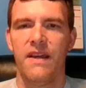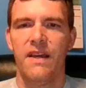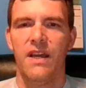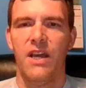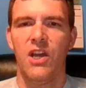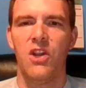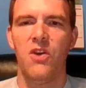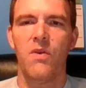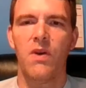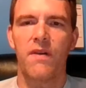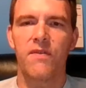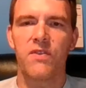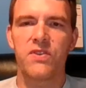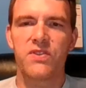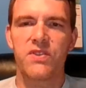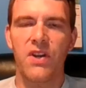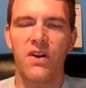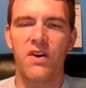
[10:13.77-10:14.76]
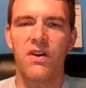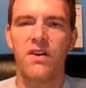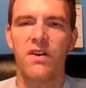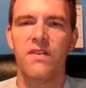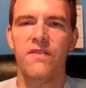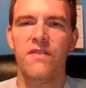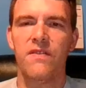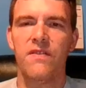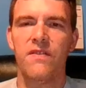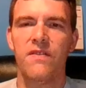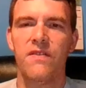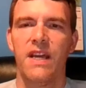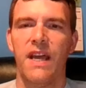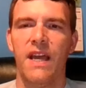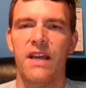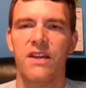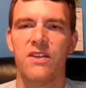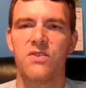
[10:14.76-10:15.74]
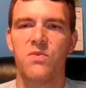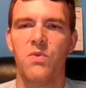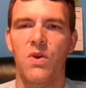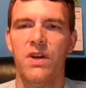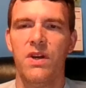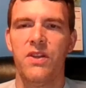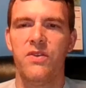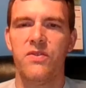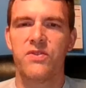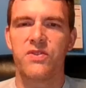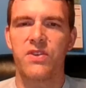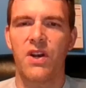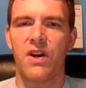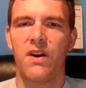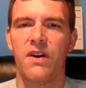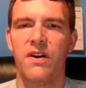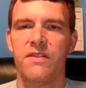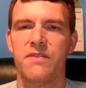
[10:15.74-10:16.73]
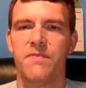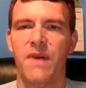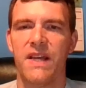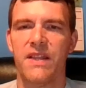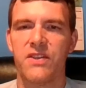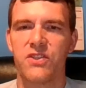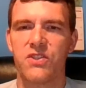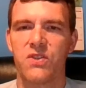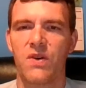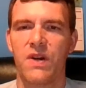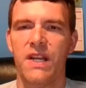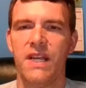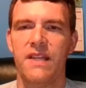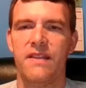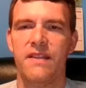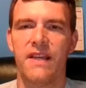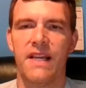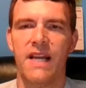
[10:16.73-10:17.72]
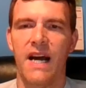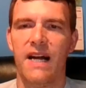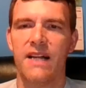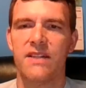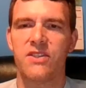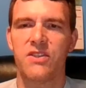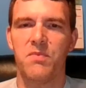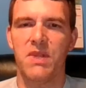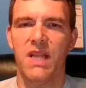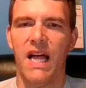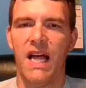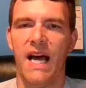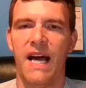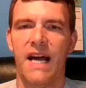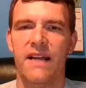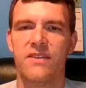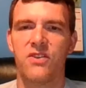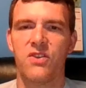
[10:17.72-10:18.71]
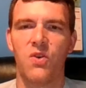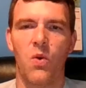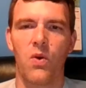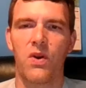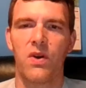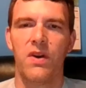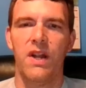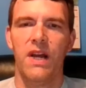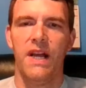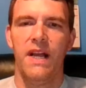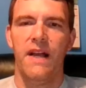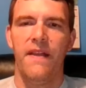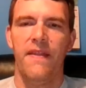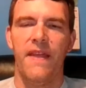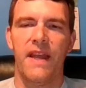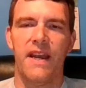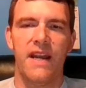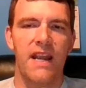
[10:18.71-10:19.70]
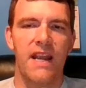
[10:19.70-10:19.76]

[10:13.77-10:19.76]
and whoever serves as one who serves by the strength that God supplies, in order that